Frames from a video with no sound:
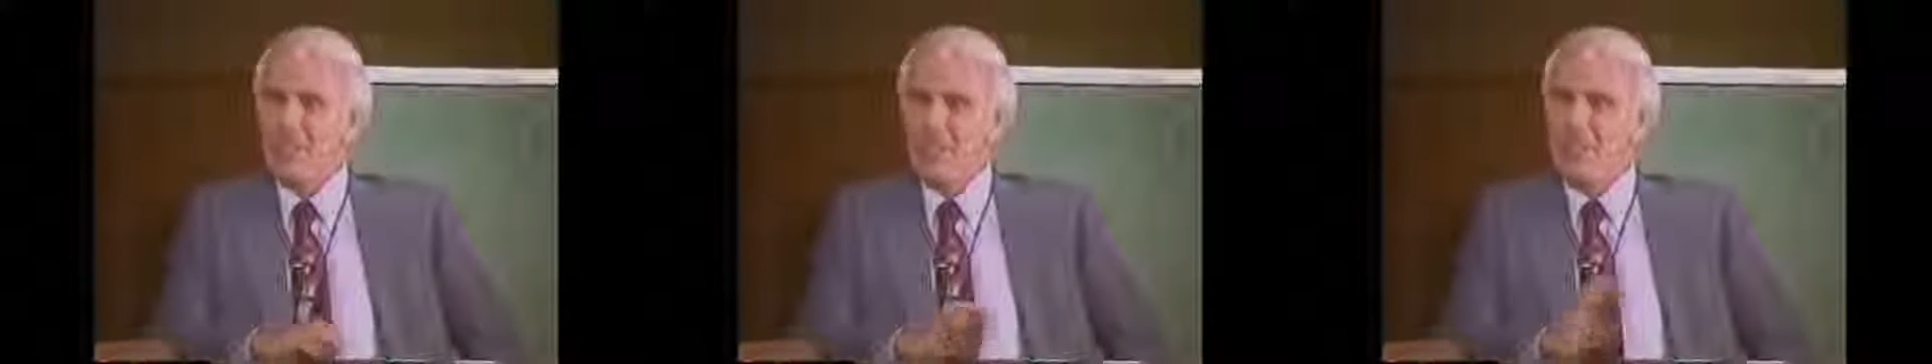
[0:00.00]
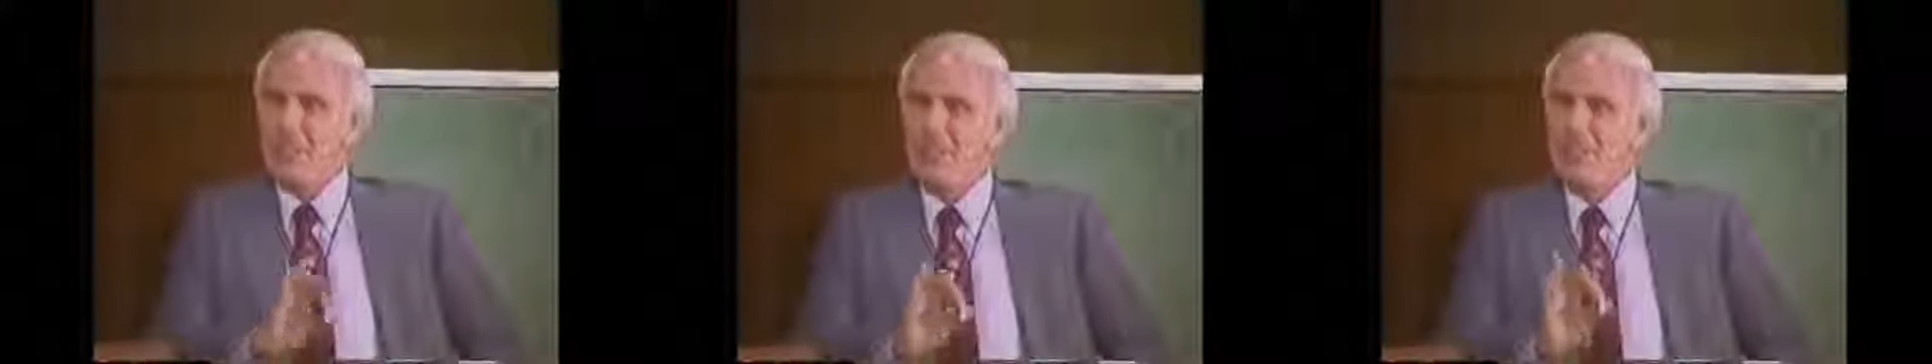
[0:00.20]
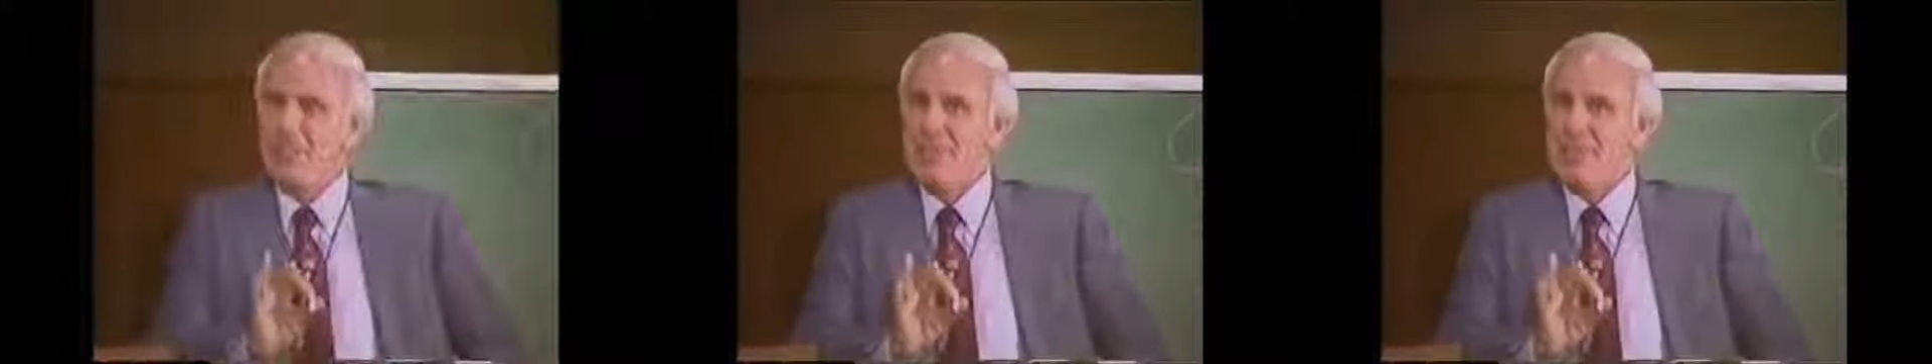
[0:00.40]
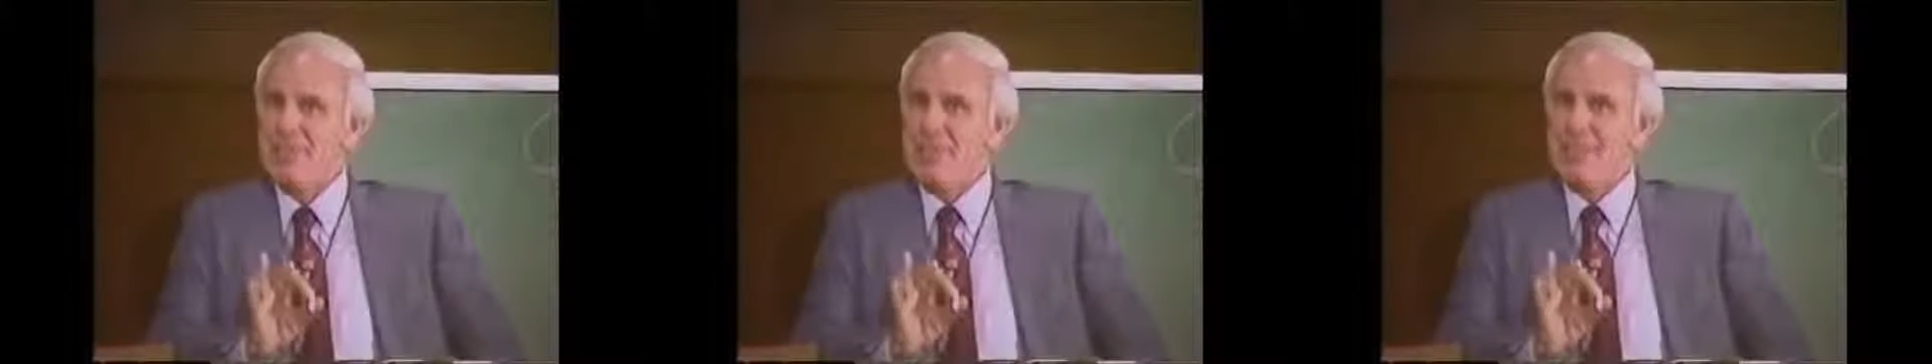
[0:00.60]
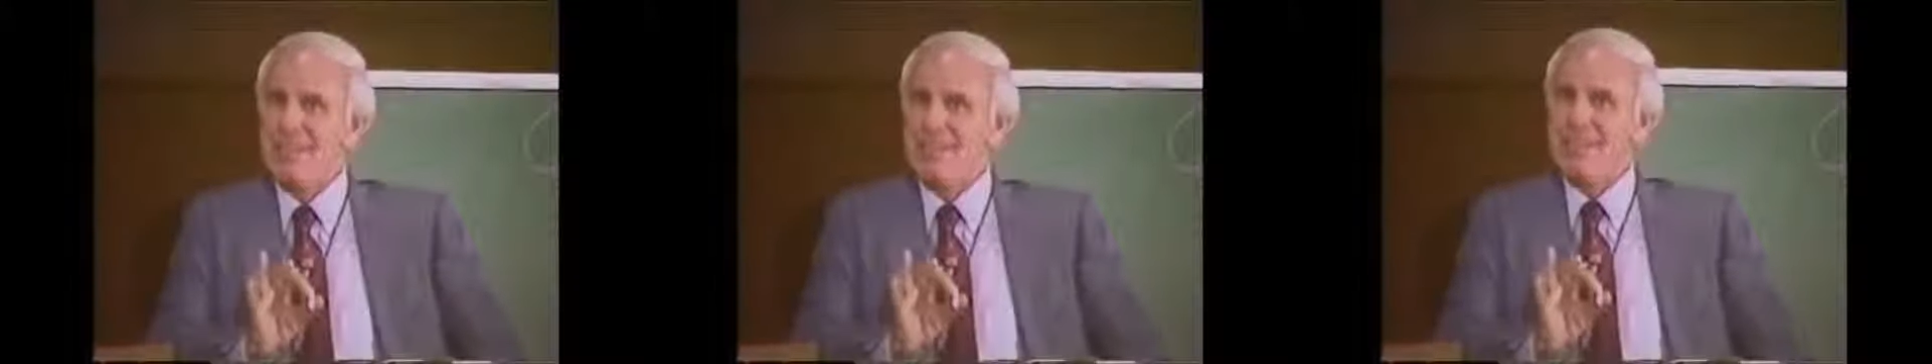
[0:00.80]
So we can be
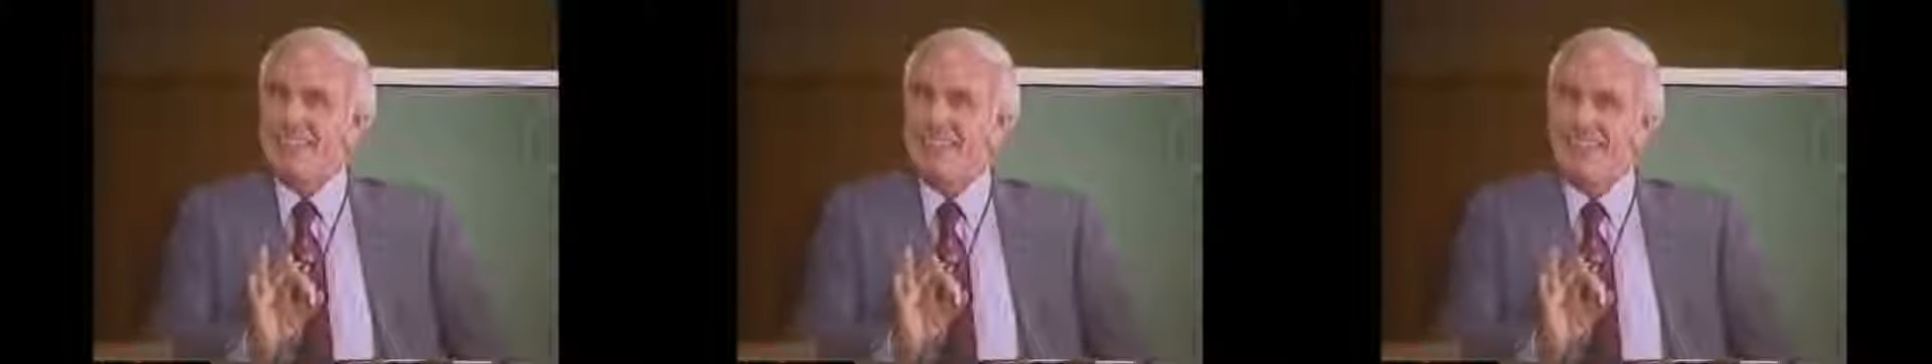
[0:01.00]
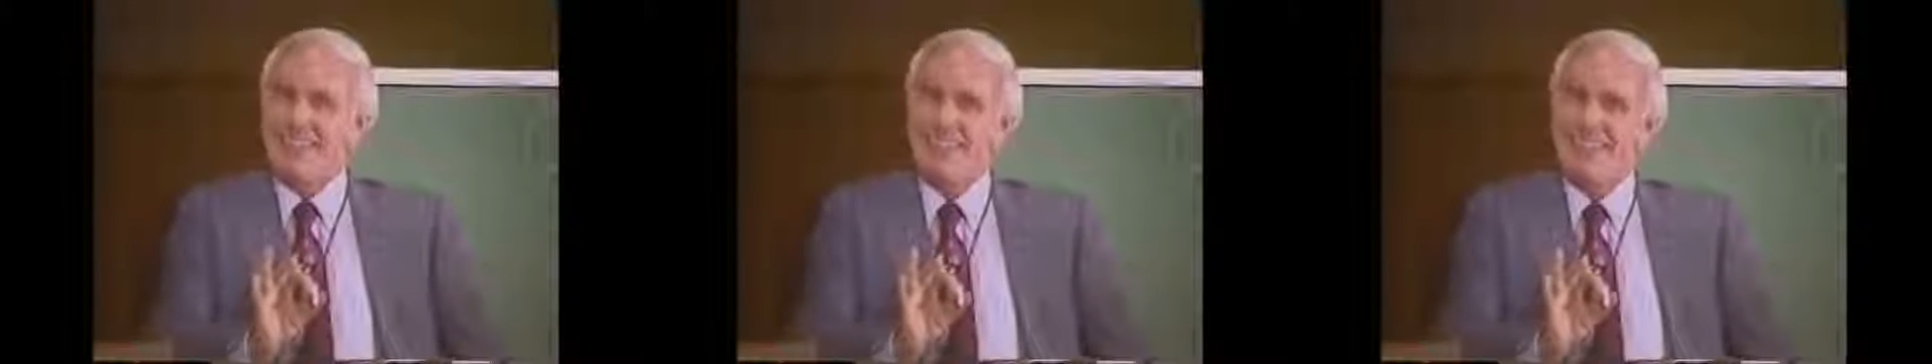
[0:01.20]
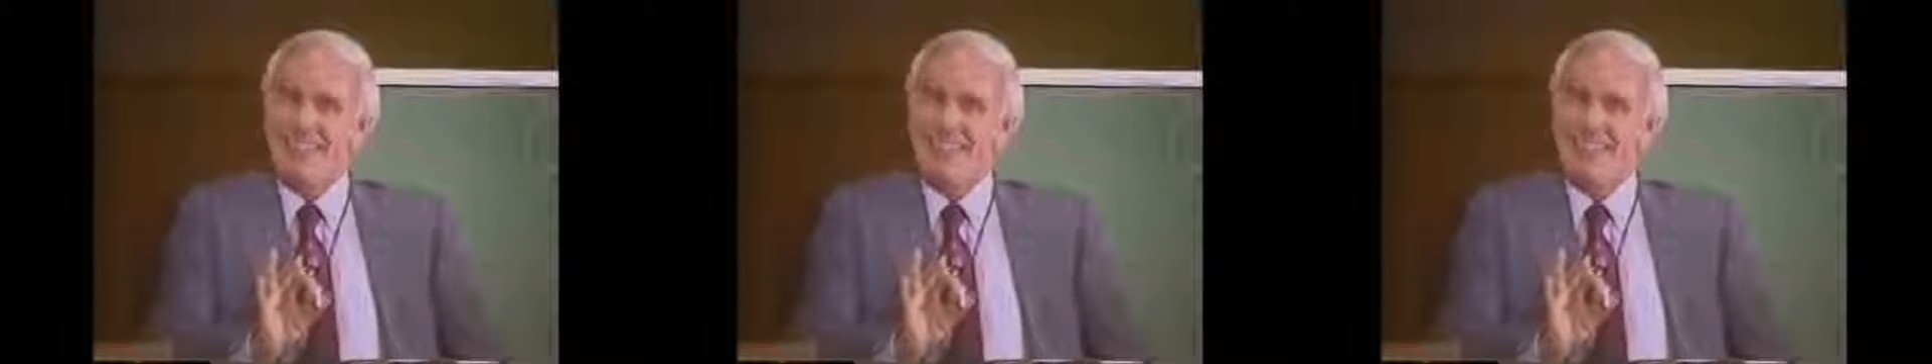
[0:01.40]
affected.